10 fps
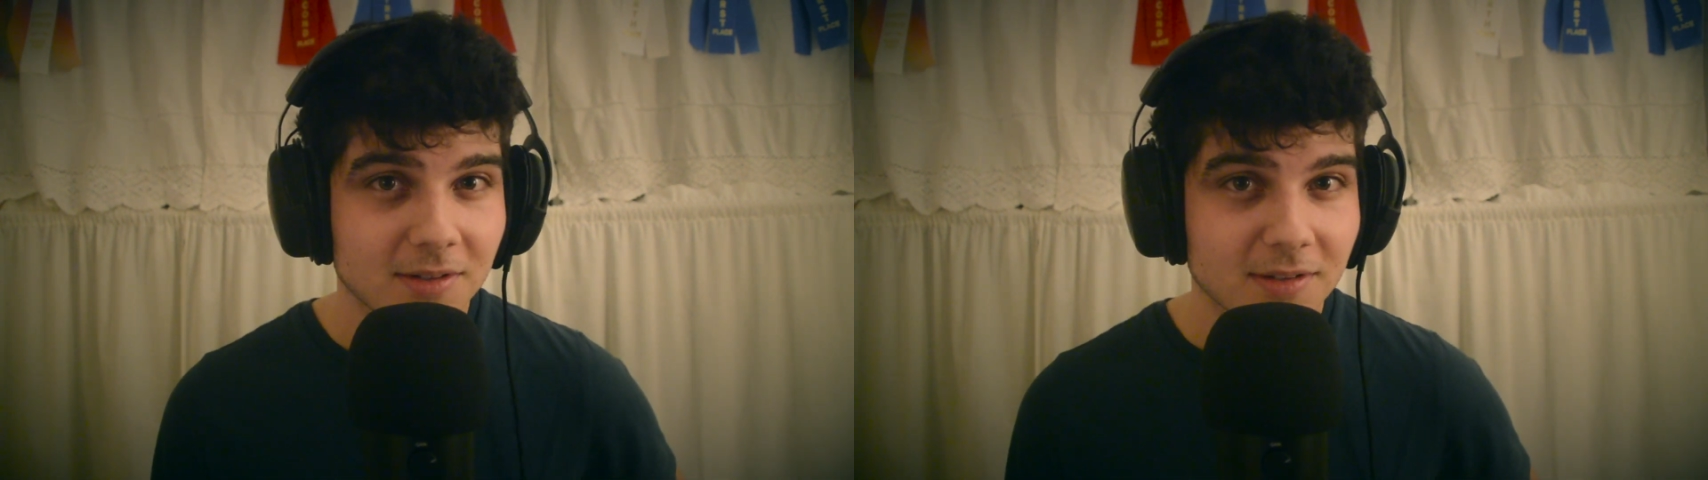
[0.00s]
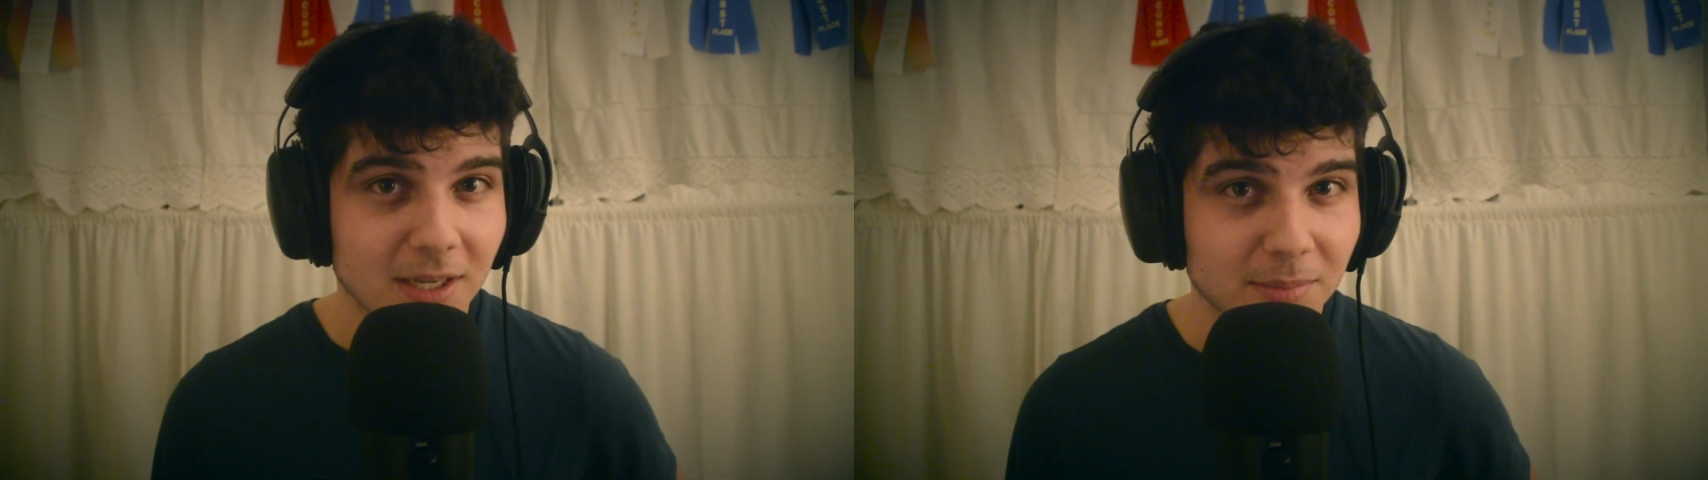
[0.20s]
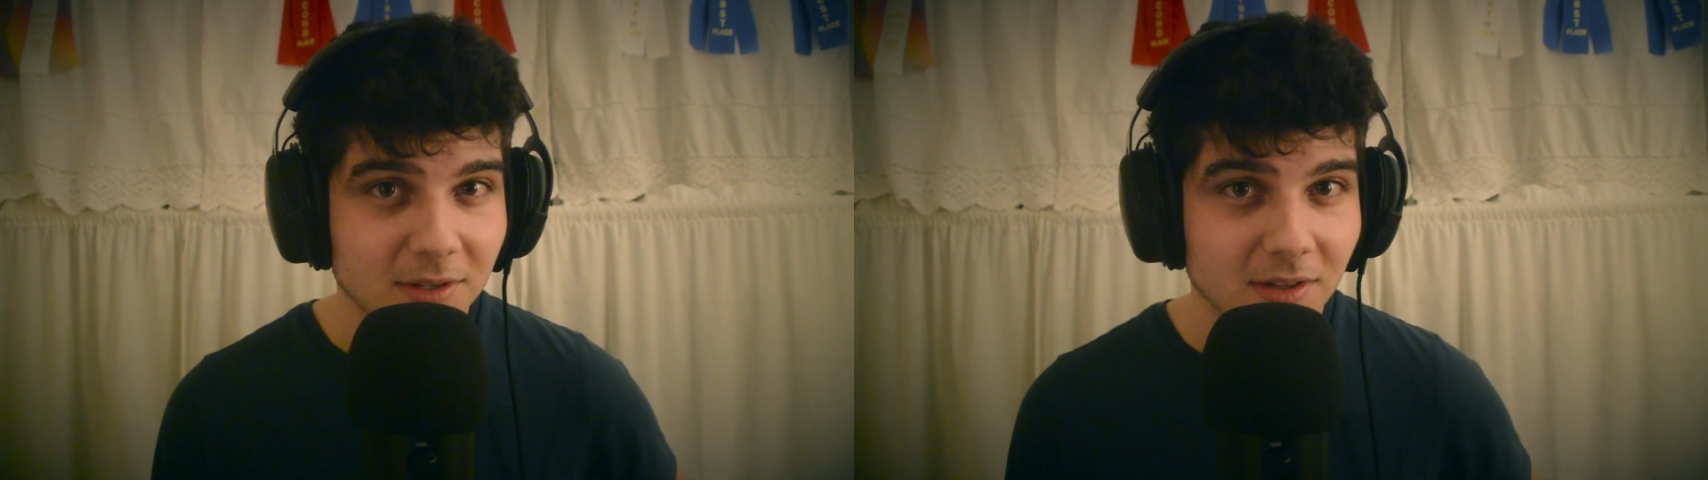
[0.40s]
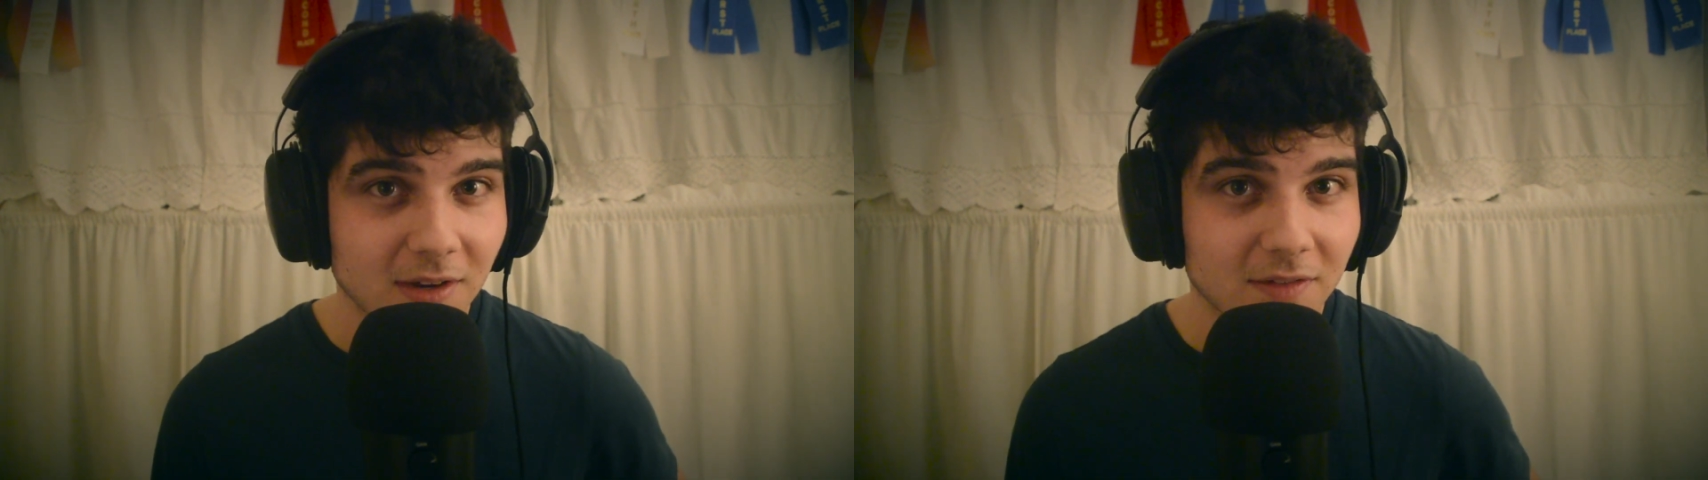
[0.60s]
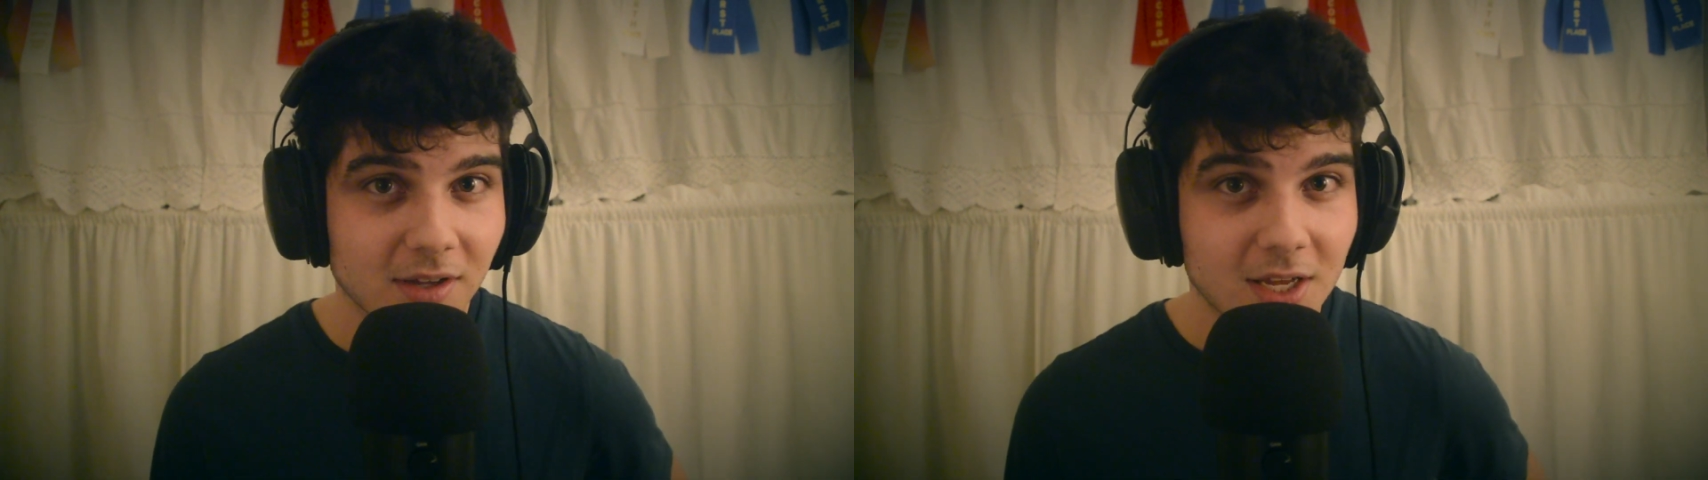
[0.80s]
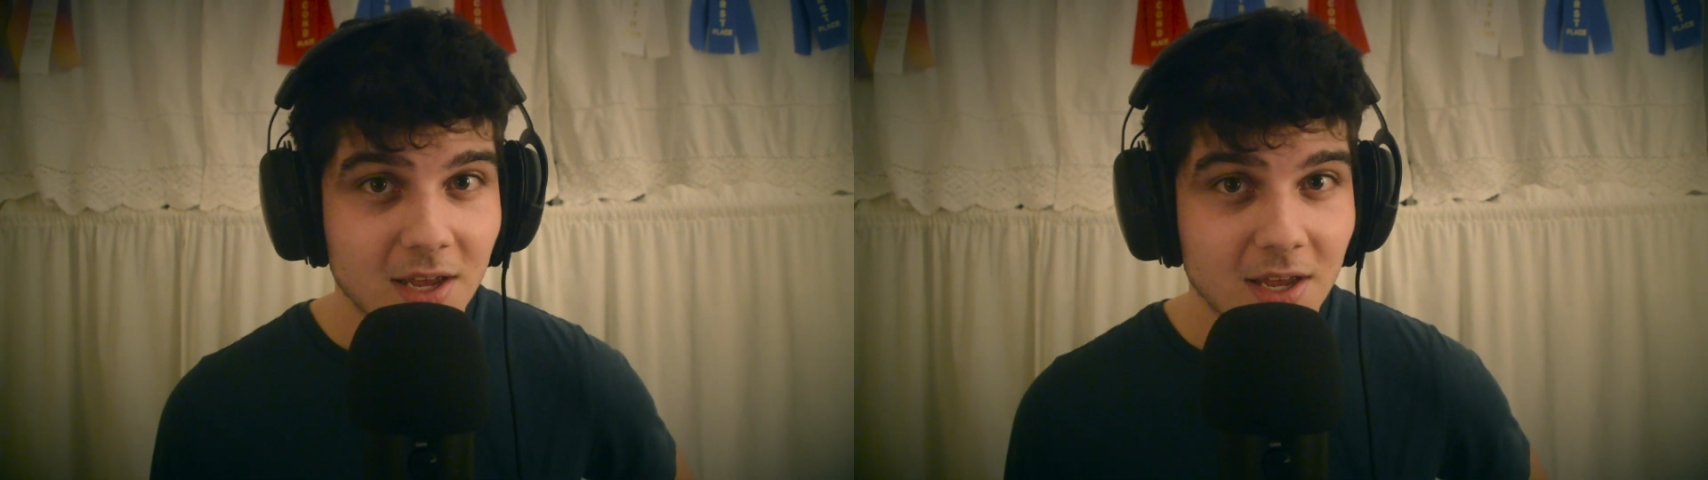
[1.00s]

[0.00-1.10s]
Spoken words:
type of stuff.